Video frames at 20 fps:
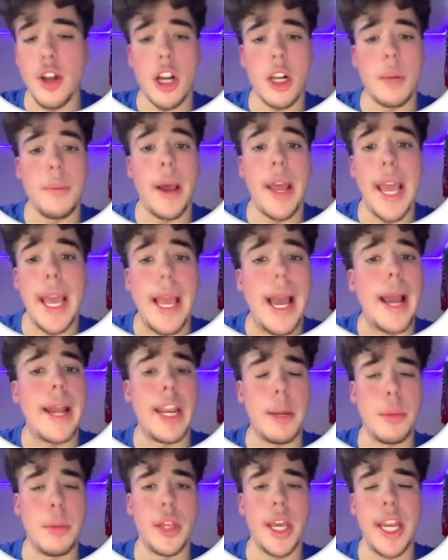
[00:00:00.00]
about
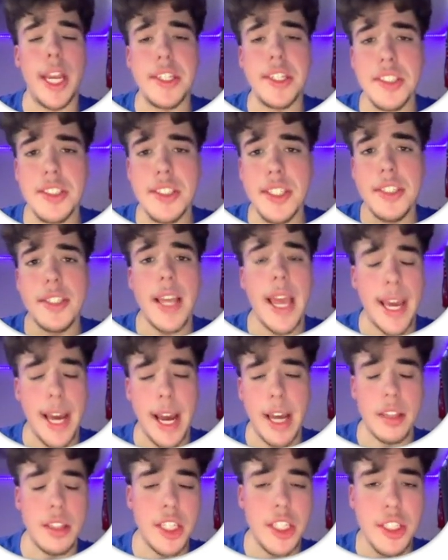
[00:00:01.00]
AI-enabled agencies, AI
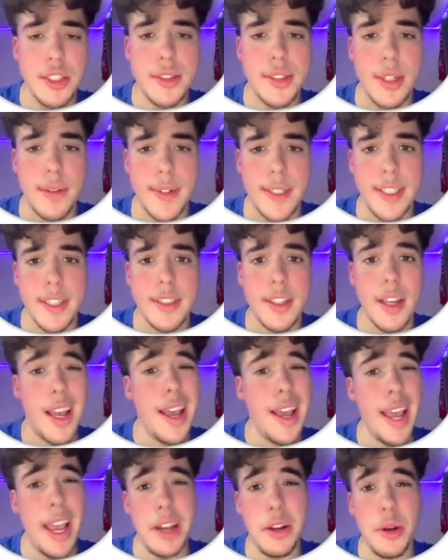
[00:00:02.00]
lead gen services,
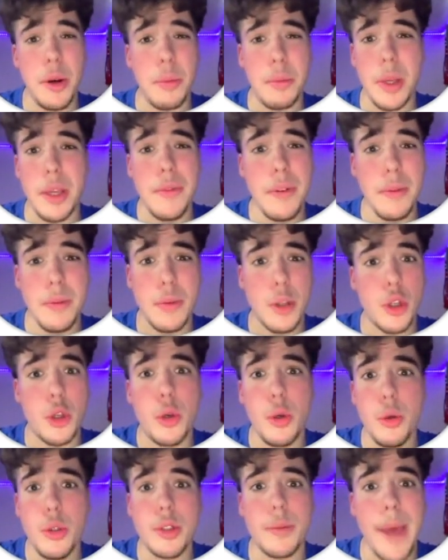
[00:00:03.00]
and even
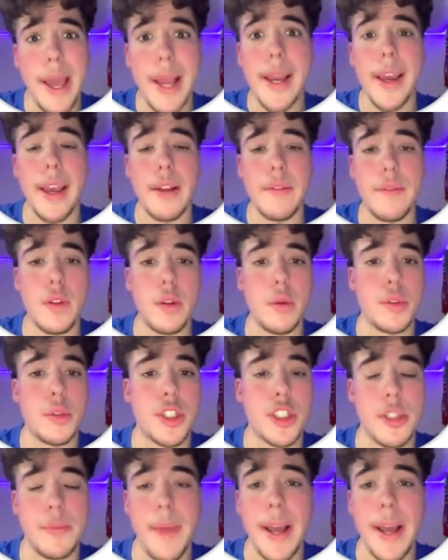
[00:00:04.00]
huge mega influencers, mega